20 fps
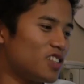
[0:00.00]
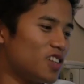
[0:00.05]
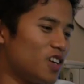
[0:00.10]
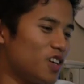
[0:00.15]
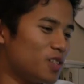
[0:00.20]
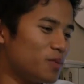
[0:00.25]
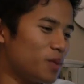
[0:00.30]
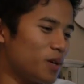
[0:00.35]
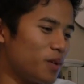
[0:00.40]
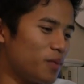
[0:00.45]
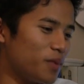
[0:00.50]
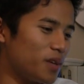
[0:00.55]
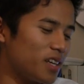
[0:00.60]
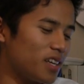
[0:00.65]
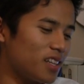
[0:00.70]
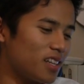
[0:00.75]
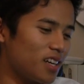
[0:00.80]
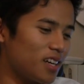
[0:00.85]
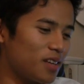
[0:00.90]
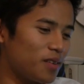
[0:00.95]
So the hardest part of
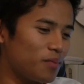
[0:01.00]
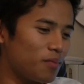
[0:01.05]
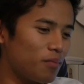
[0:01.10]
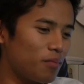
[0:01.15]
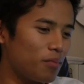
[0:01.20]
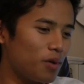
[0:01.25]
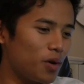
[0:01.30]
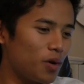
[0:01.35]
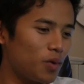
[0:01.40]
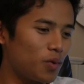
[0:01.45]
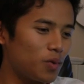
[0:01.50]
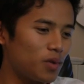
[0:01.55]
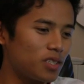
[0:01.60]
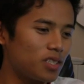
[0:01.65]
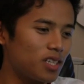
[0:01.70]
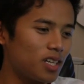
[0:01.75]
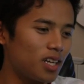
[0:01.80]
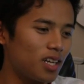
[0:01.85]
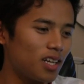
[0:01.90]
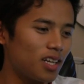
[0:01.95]
making that boat
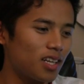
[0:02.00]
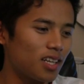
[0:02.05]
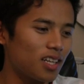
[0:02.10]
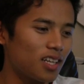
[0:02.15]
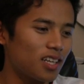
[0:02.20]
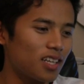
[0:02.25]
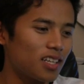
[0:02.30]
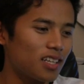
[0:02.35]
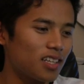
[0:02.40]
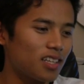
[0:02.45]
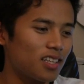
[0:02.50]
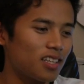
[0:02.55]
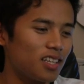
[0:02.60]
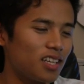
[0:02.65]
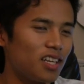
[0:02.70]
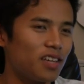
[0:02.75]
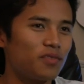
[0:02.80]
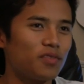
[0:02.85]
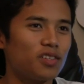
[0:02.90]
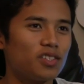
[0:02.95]
was getting like
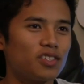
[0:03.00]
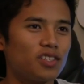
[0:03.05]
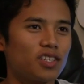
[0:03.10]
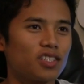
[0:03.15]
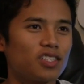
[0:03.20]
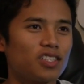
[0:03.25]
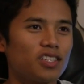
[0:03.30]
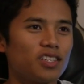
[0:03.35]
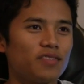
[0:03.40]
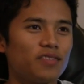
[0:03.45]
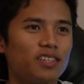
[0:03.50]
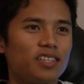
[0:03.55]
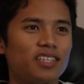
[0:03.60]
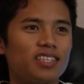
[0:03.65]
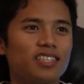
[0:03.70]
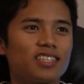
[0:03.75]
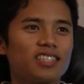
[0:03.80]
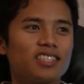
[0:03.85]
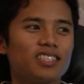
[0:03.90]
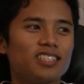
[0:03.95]
the infrastructure of it,
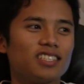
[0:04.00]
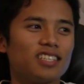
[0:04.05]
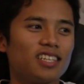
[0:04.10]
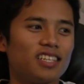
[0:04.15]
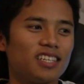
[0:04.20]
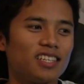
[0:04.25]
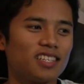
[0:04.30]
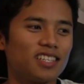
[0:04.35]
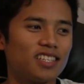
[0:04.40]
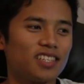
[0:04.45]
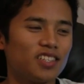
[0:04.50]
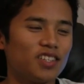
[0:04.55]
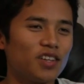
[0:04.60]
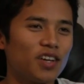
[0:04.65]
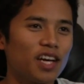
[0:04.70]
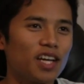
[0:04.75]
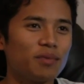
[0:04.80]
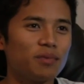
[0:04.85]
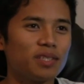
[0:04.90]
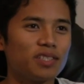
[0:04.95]
because it
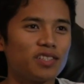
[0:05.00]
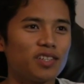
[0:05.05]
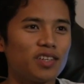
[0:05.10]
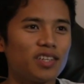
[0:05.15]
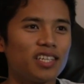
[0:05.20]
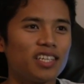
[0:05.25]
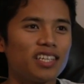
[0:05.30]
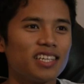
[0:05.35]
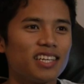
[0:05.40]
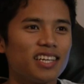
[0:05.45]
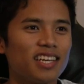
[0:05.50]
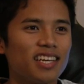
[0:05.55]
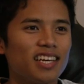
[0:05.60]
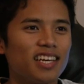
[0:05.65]
had to be sturdy.